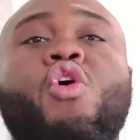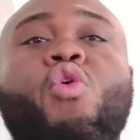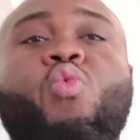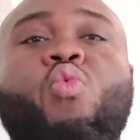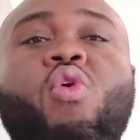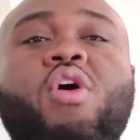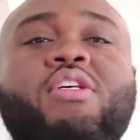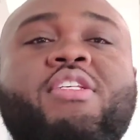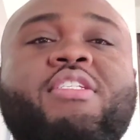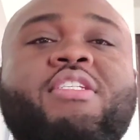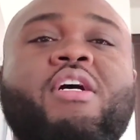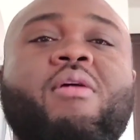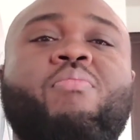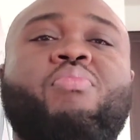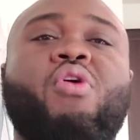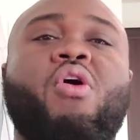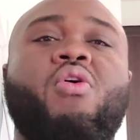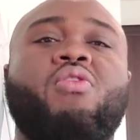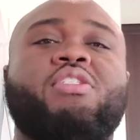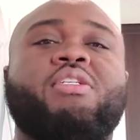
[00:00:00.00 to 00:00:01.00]
What's up,
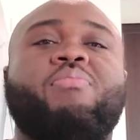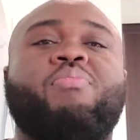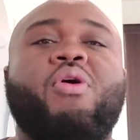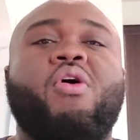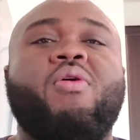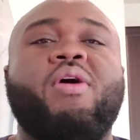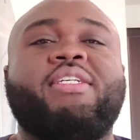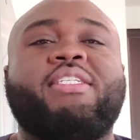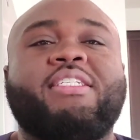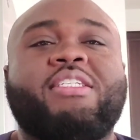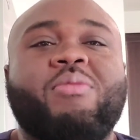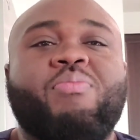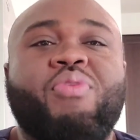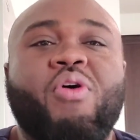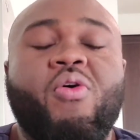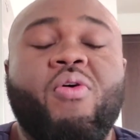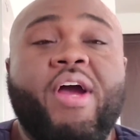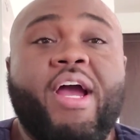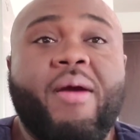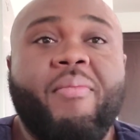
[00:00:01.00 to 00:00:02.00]
bros and bros? It's a
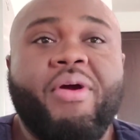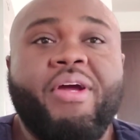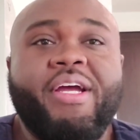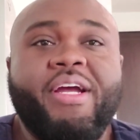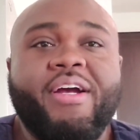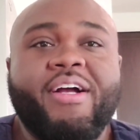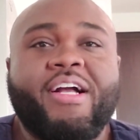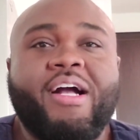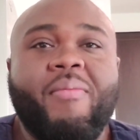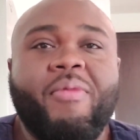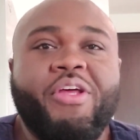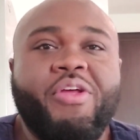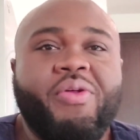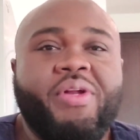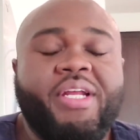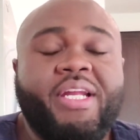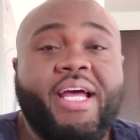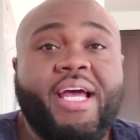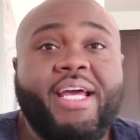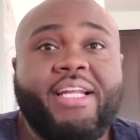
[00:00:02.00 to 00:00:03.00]
Bro Hammer here, coming to you
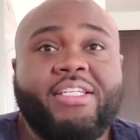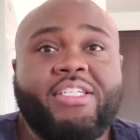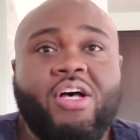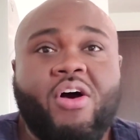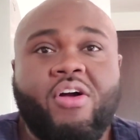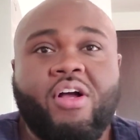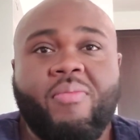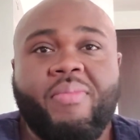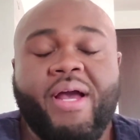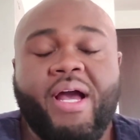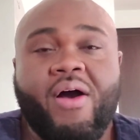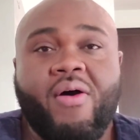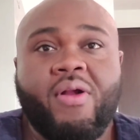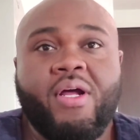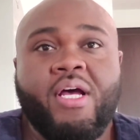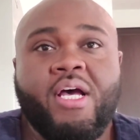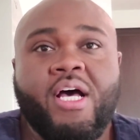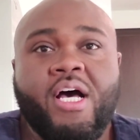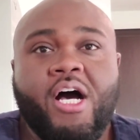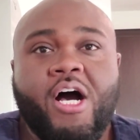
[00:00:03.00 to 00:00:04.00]
today to talk about
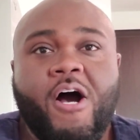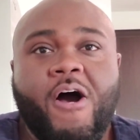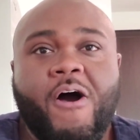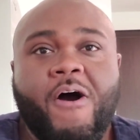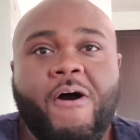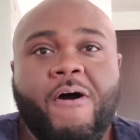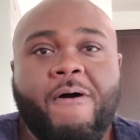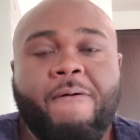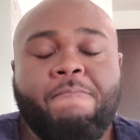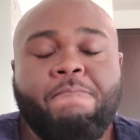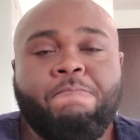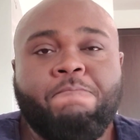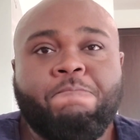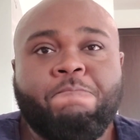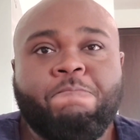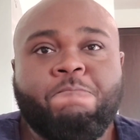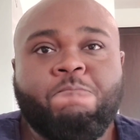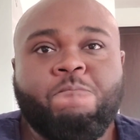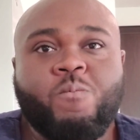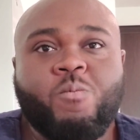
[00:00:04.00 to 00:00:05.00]
how
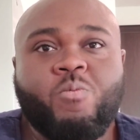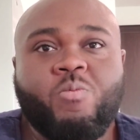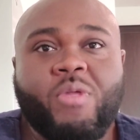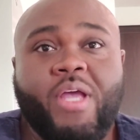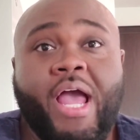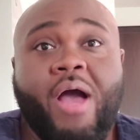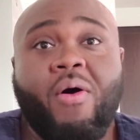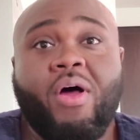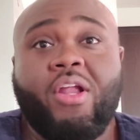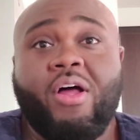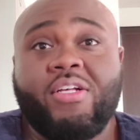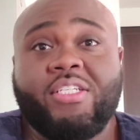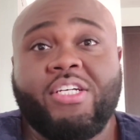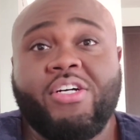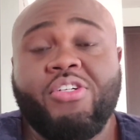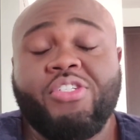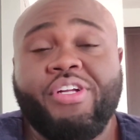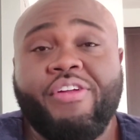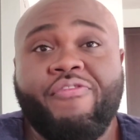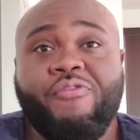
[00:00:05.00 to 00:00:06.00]
I lost
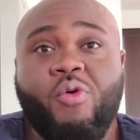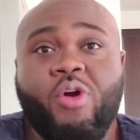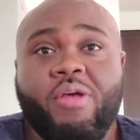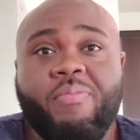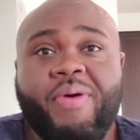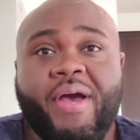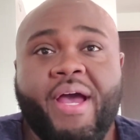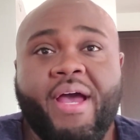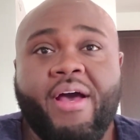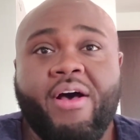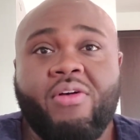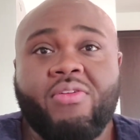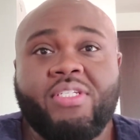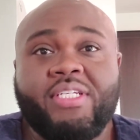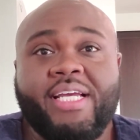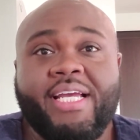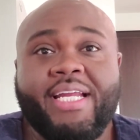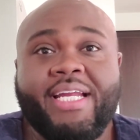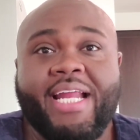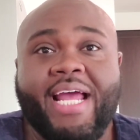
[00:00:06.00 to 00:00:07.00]
140 pounds
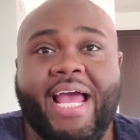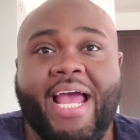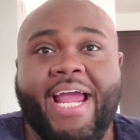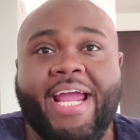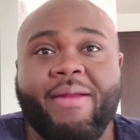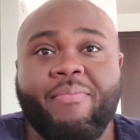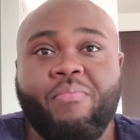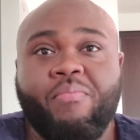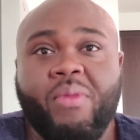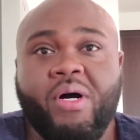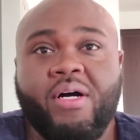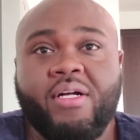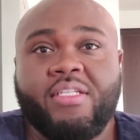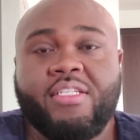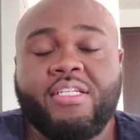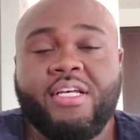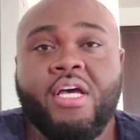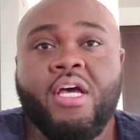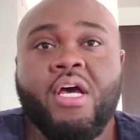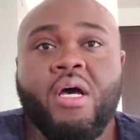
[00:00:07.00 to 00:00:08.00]
in 8
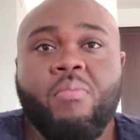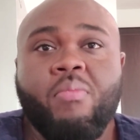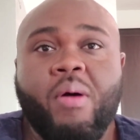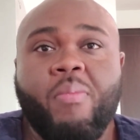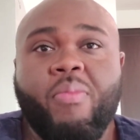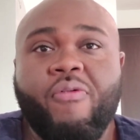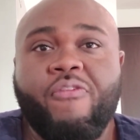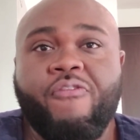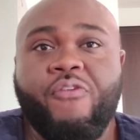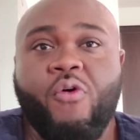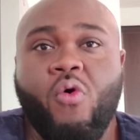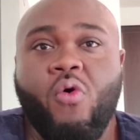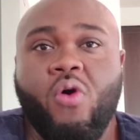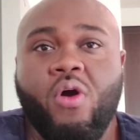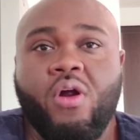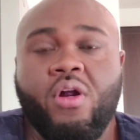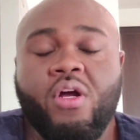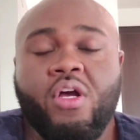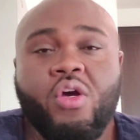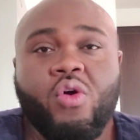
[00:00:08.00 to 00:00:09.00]
months. But
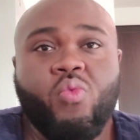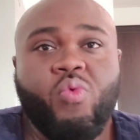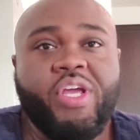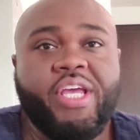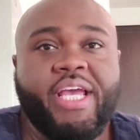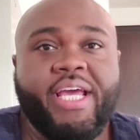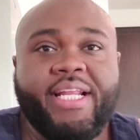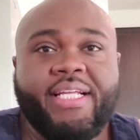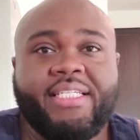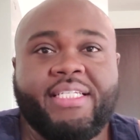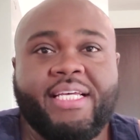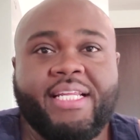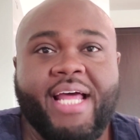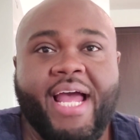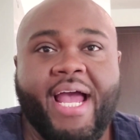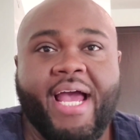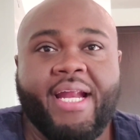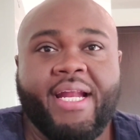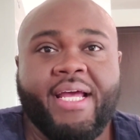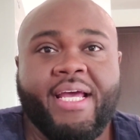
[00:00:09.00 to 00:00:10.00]
before we get into
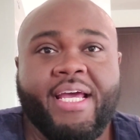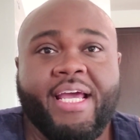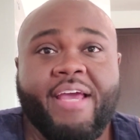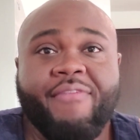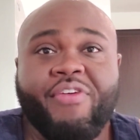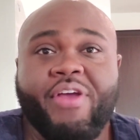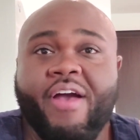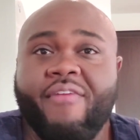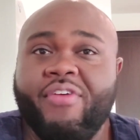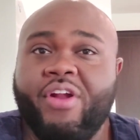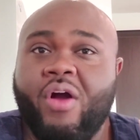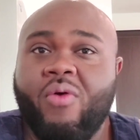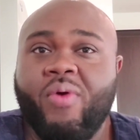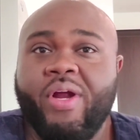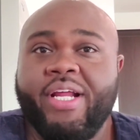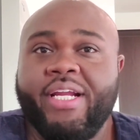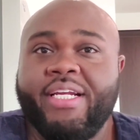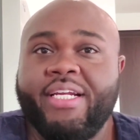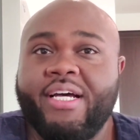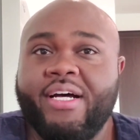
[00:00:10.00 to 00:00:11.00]
that, if you haven't
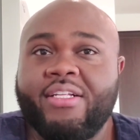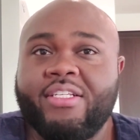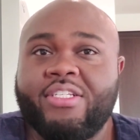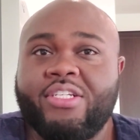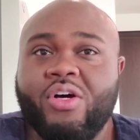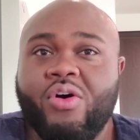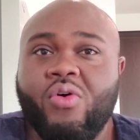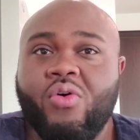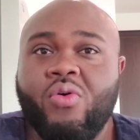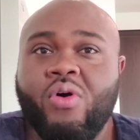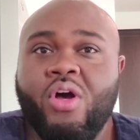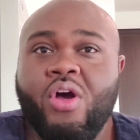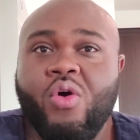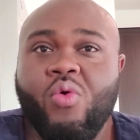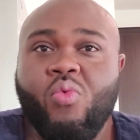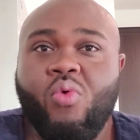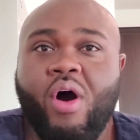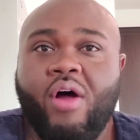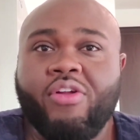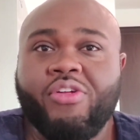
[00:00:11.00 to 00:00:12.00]
already done so,
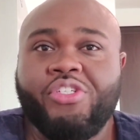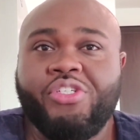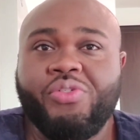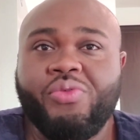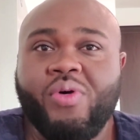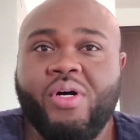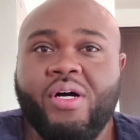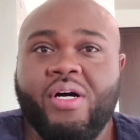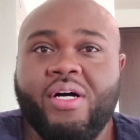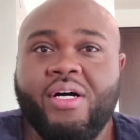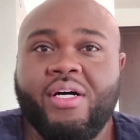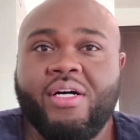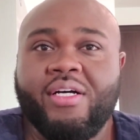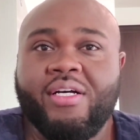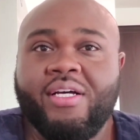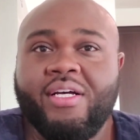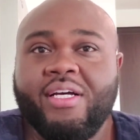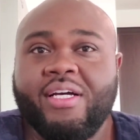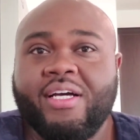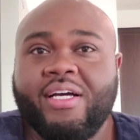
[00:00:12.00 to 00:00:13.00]
why don't you
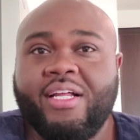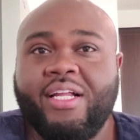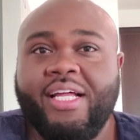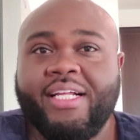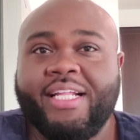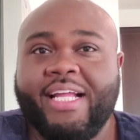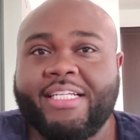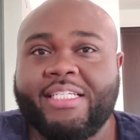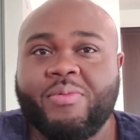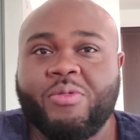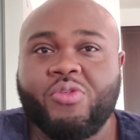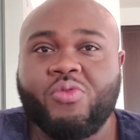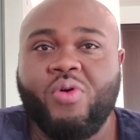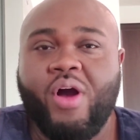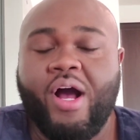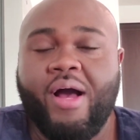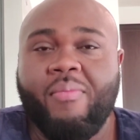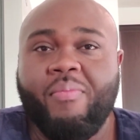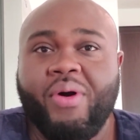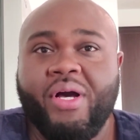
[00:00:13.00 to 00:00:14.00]
click that
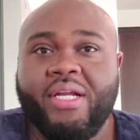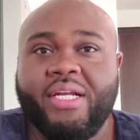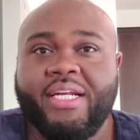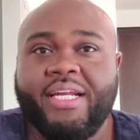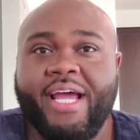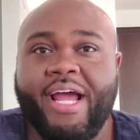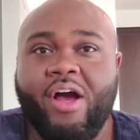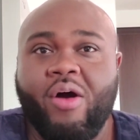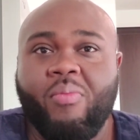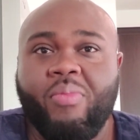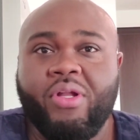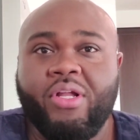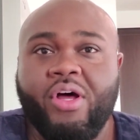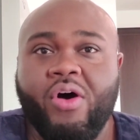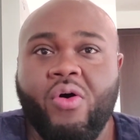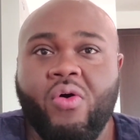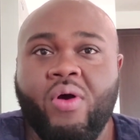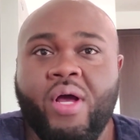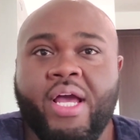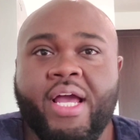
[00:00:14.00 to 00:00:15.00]
subscribe button down
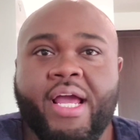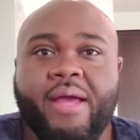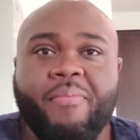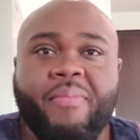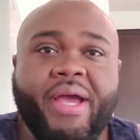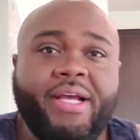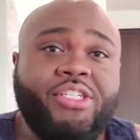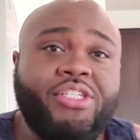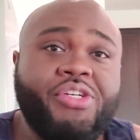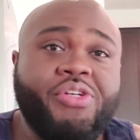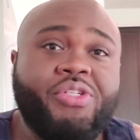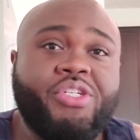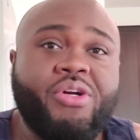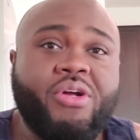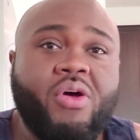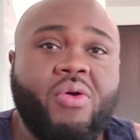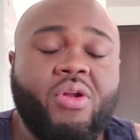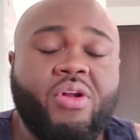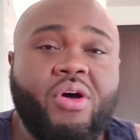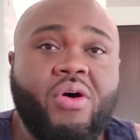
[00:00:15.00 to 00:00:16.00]
below and make sure you
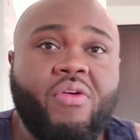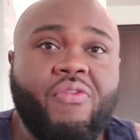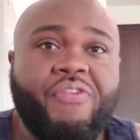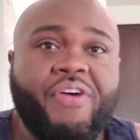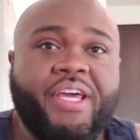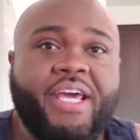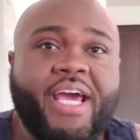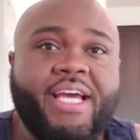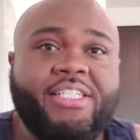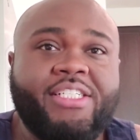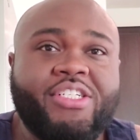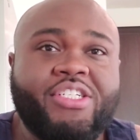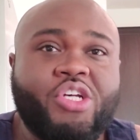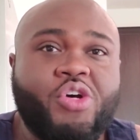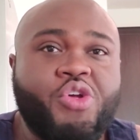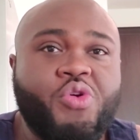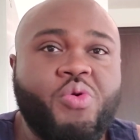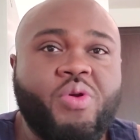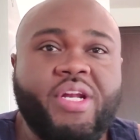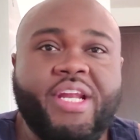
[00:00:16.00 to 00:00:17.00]
turn on the notifications so
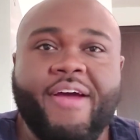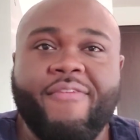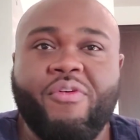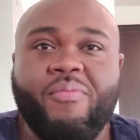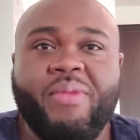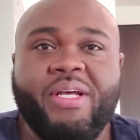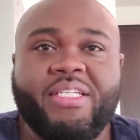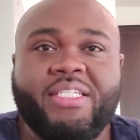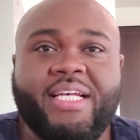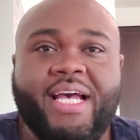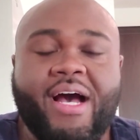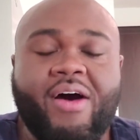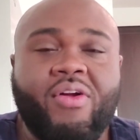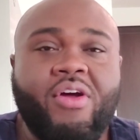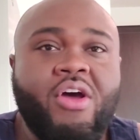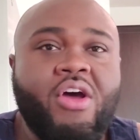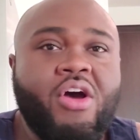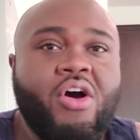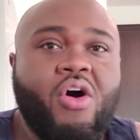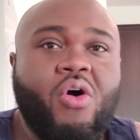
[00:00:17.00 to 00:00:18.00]
you never miss out
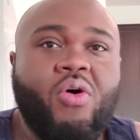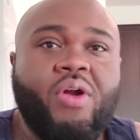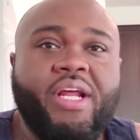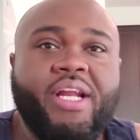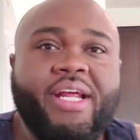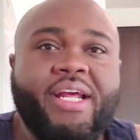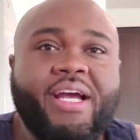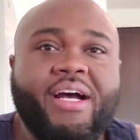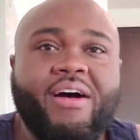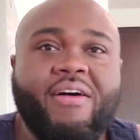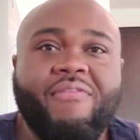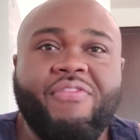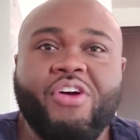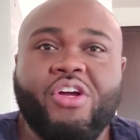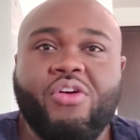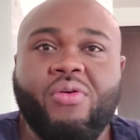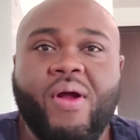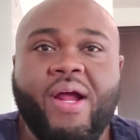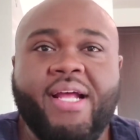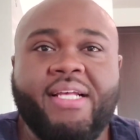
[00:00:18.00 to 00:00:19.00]
on any of the
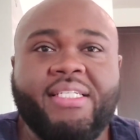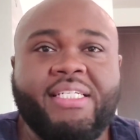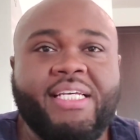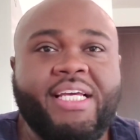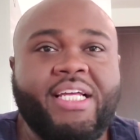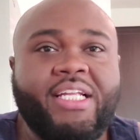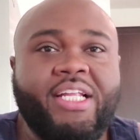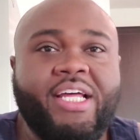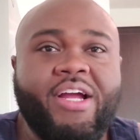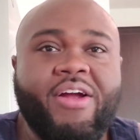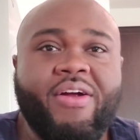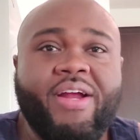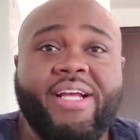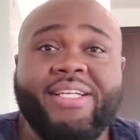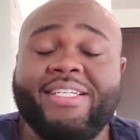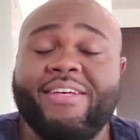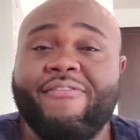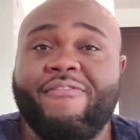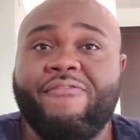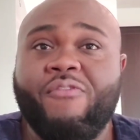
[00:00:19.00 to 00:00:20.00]
crazy,
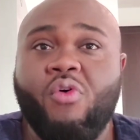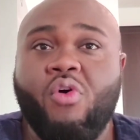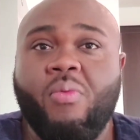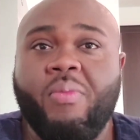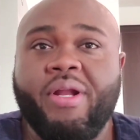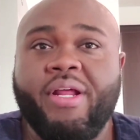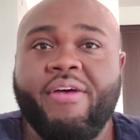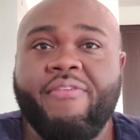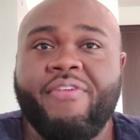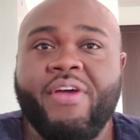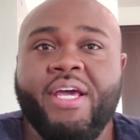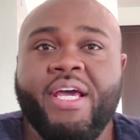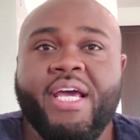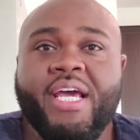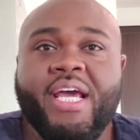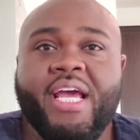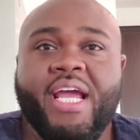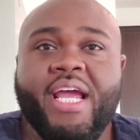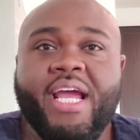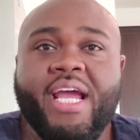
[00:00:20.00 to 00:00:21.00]
hilarious, informative,
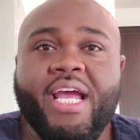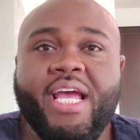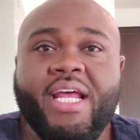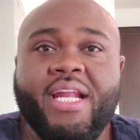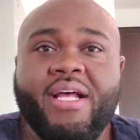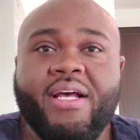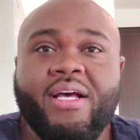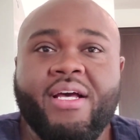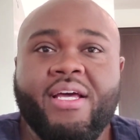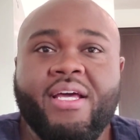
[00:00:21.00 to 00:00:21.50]
and